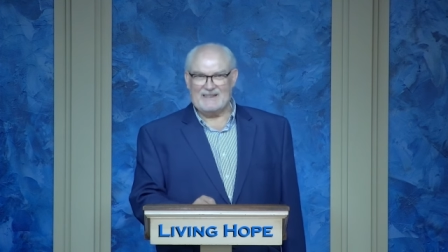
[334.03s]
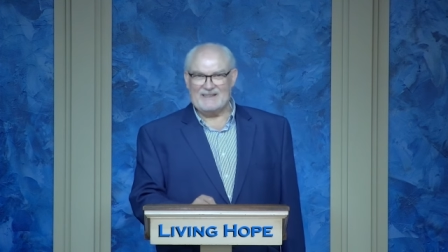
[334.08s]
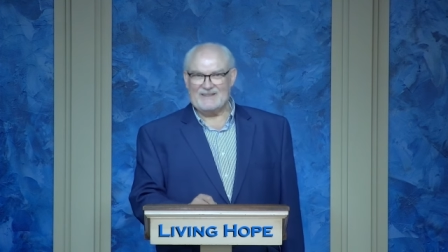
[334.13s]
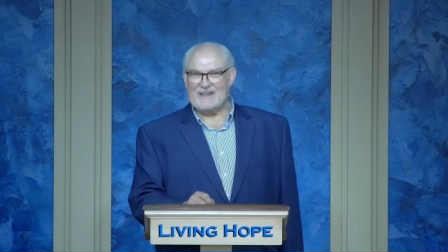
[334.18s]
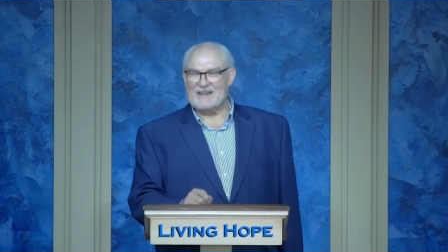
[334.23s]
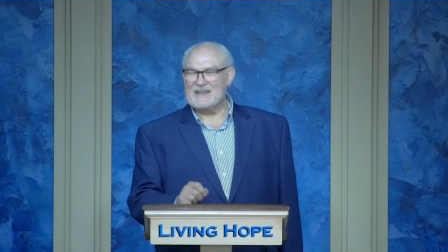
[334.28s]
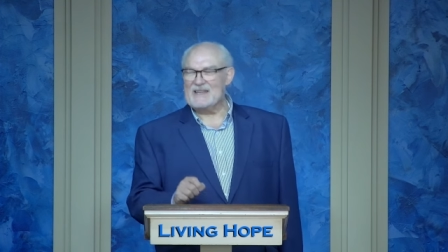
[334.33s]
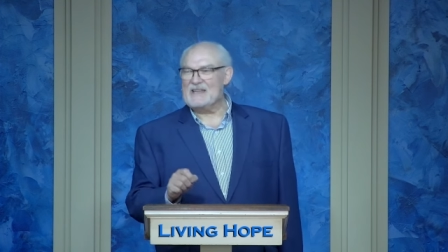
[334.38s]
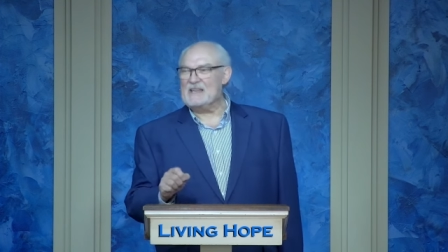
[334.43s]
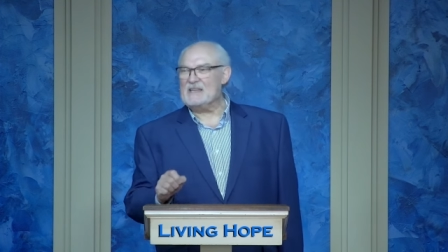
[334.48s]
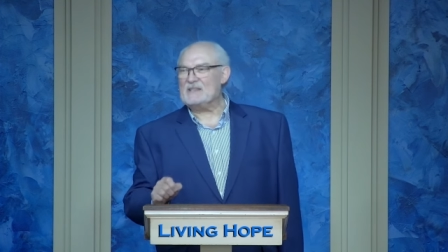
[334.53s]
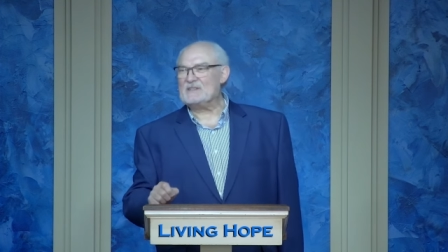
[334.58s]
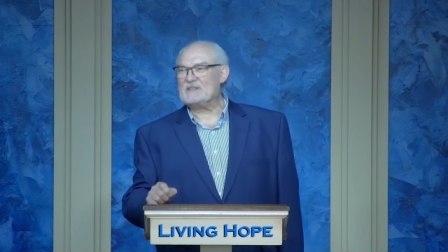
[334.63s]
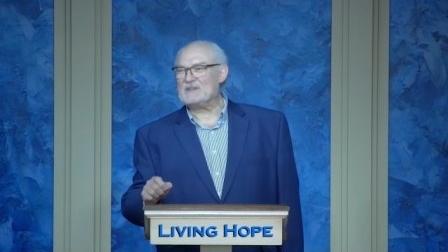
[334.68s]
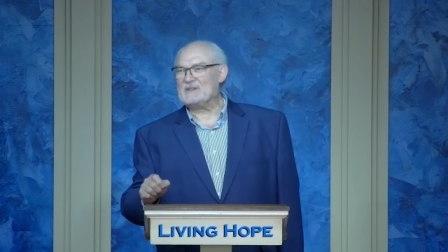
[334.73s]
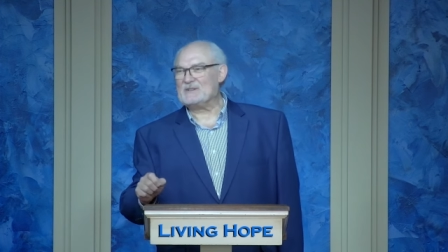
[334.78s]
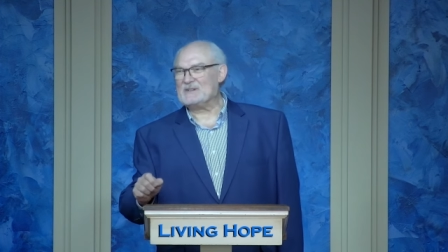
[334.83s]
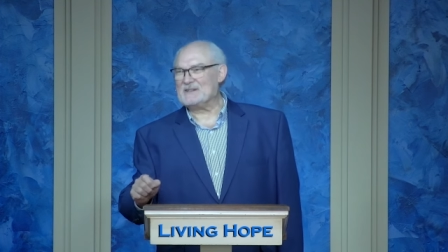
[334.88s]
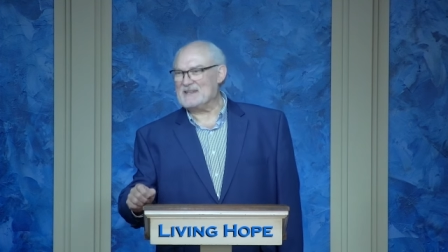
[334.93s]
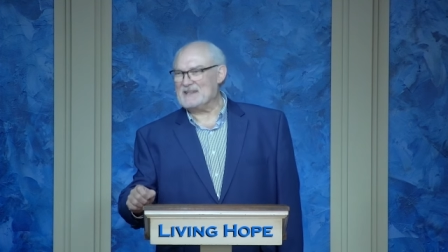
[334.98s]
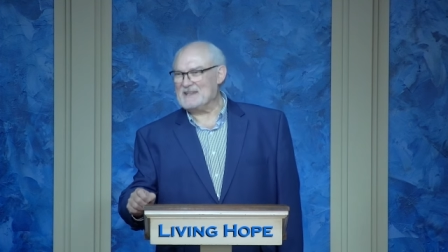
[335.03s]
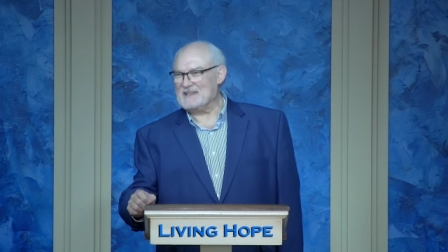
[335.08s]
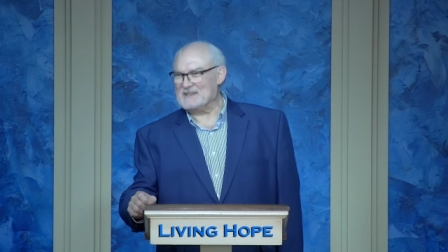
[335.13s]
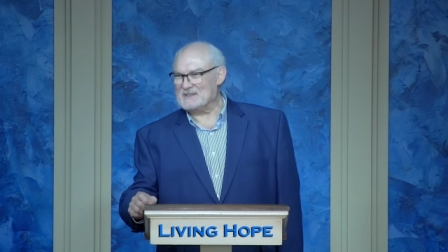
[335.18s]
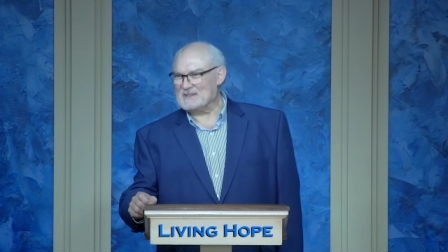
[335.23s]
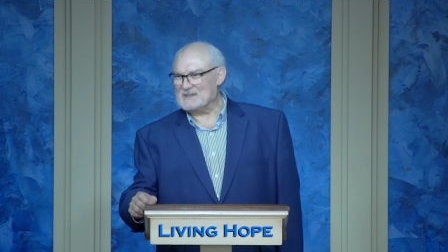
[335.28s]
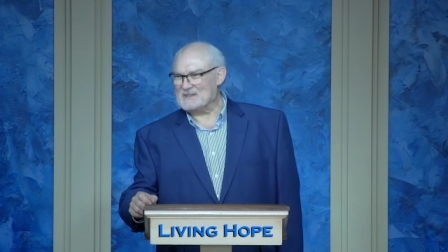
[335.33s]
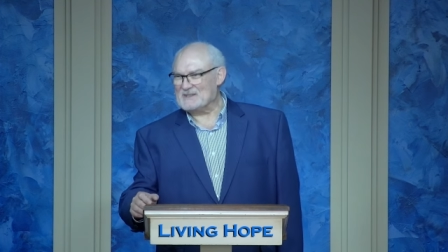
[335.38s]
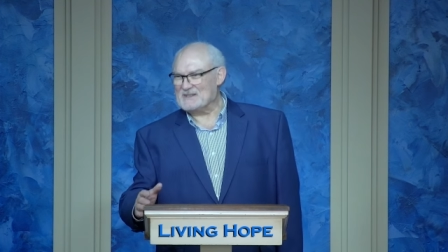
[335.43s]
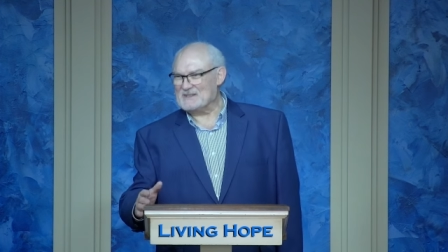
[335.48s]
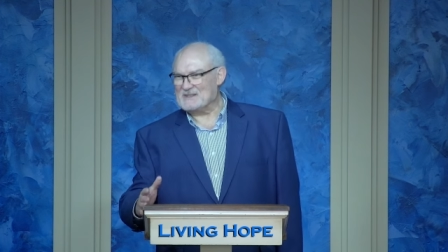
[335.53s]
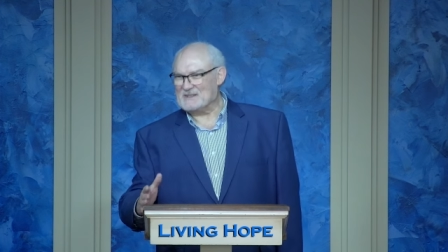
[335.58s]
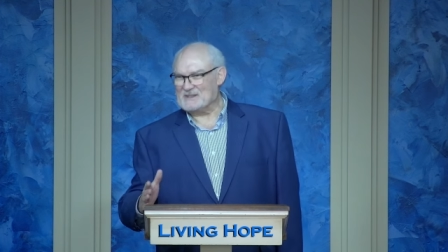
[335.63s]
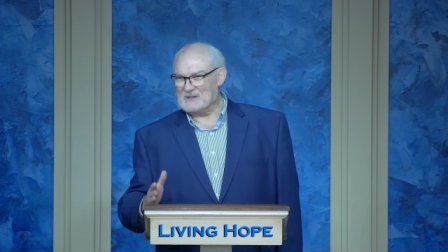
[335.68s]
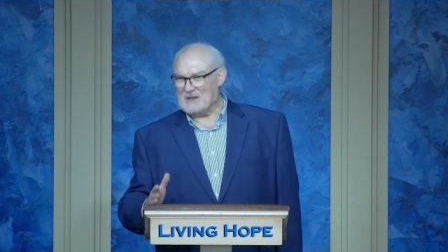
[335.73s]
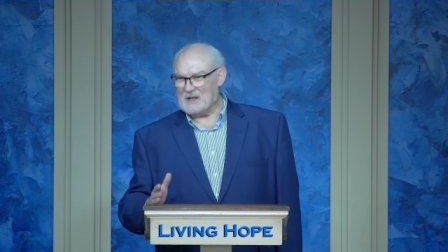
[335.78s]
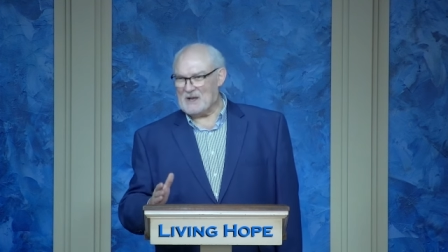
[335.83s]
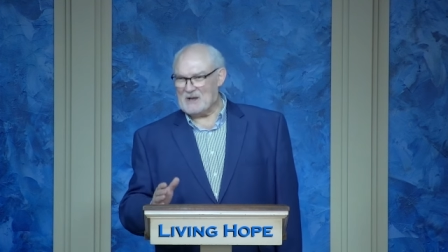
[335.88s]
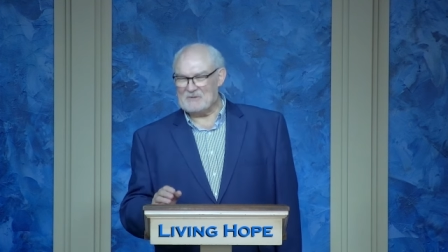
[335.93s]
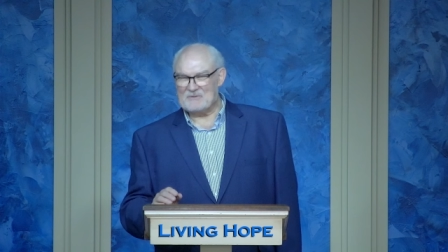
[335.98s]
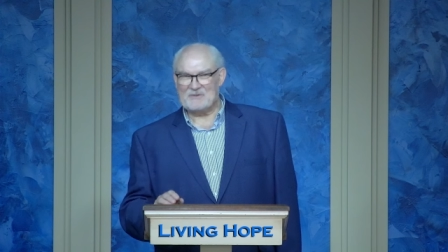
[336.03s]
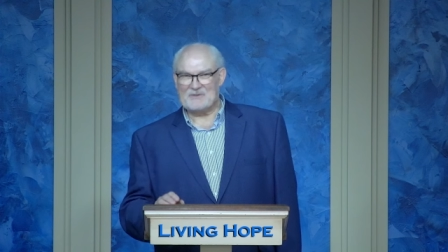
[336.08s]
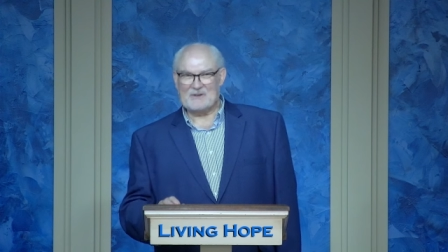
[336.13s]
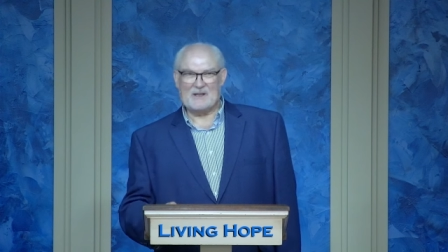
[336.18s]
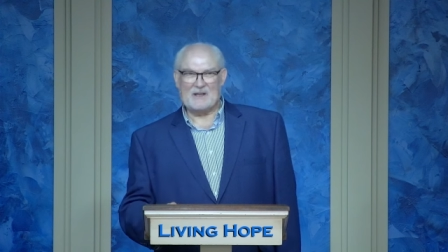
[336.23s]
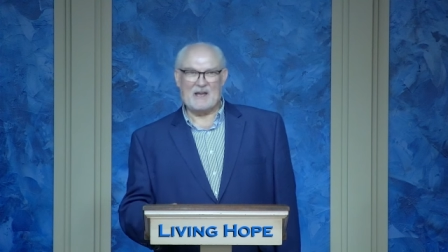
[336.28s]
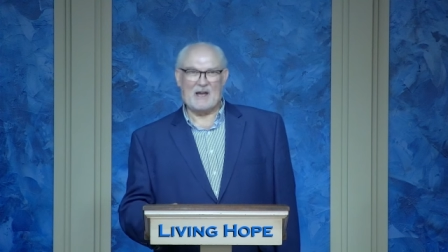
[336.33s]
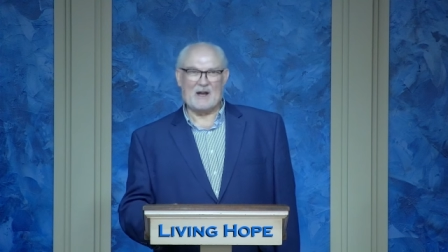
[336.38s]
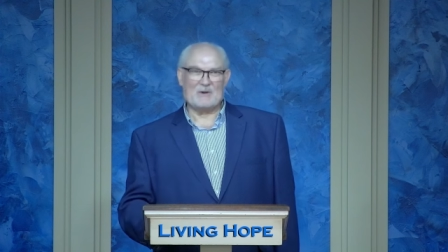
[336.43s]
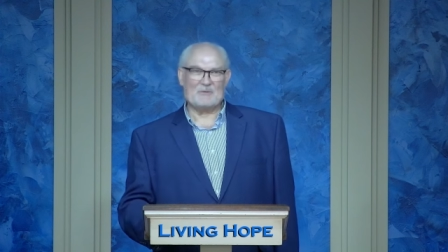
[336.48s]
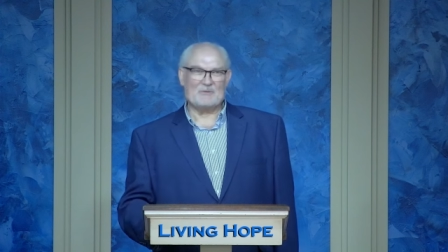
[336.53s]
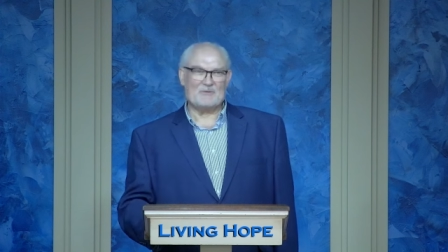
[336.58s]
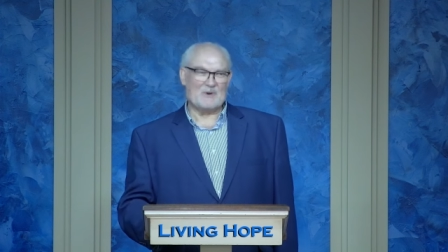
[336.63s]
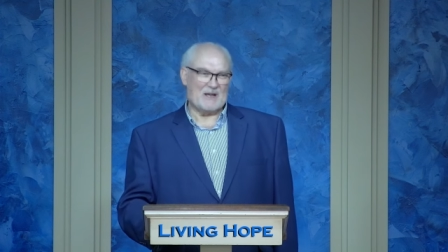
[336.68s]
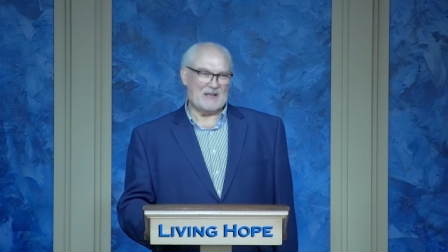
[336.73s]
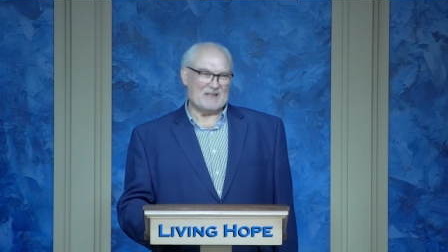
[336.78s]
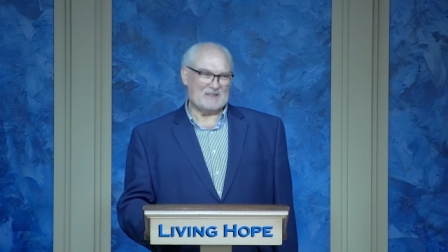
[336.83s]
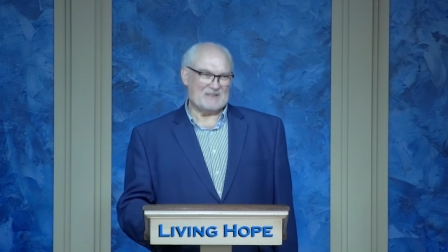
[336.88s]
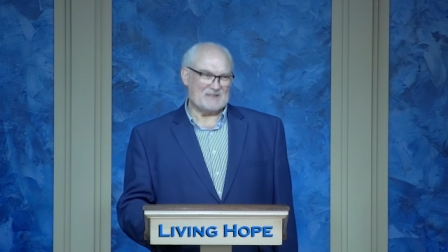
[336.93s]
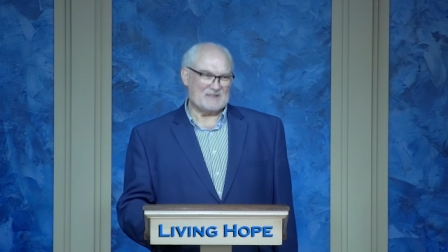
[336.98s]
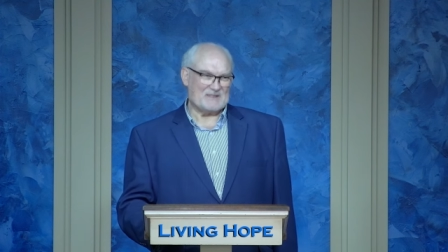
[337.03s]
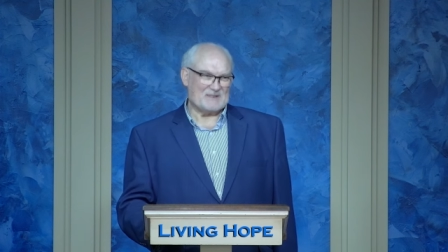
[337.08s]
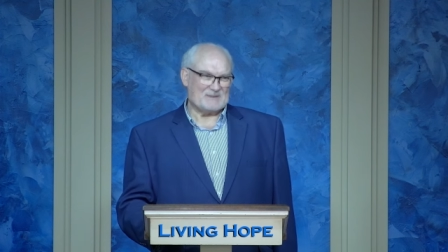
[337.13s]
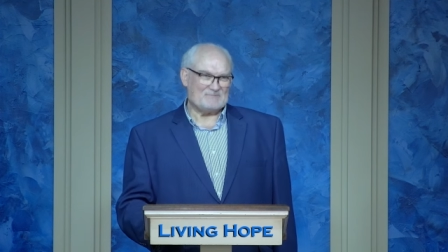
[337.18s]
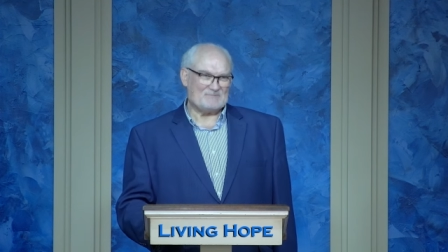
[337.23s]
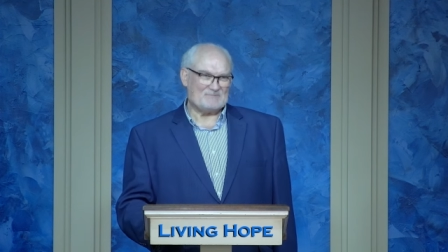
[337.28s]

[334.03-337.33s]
the easier it is to love our friends.